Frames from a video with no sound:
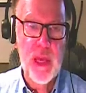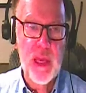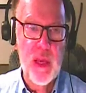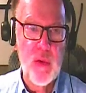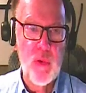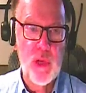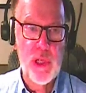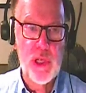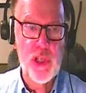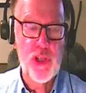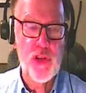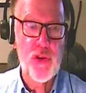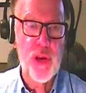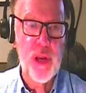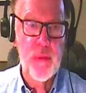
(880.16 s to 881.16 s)
was
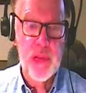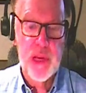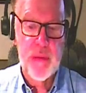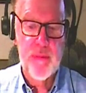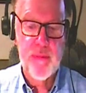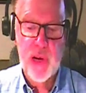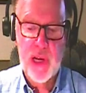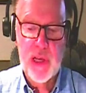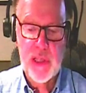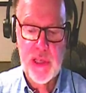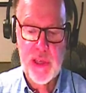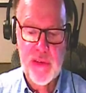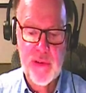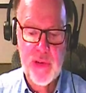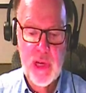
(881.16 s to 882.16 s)
extremely impressive
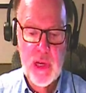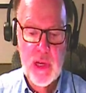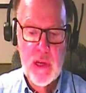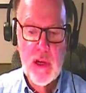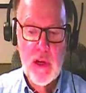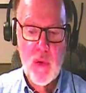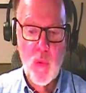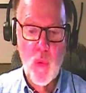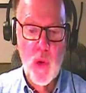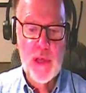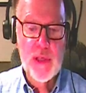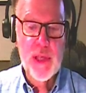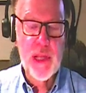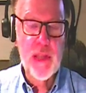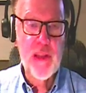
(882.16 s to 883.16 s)
was that
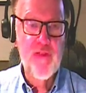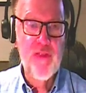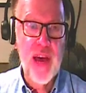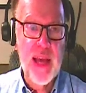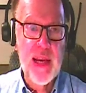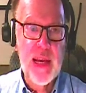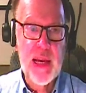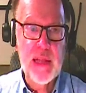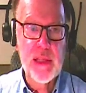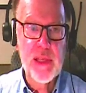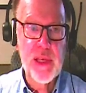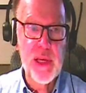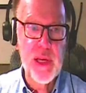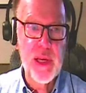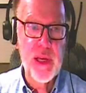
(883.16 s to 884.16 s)
the financing
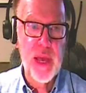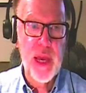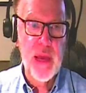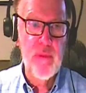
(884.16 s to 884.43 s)
came